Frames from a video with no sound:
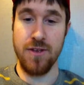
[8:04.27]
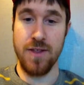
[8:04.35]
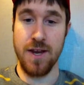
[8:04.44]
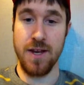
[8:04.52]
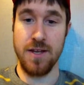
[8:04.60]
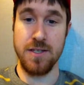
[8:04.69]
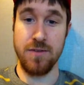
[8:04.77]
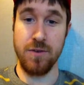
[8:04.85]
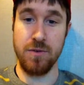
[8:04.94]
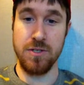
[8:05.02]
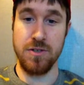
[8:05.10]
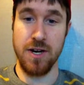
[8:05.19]
and then he had
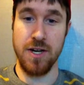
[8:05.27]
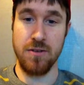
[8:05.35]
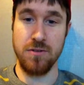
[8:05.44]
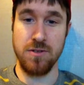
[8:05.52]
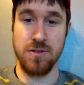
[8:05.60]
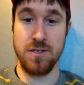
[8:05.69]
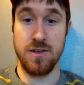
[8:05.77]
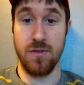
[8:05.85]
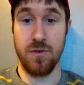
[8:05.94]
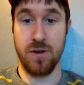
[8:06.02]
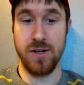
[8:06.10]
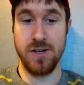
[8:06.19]
71 strikeouts to
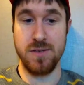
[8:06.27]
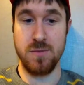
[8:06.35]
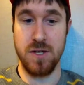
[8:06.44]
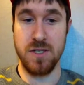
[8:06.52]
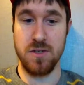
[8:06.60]
71 innings pitched.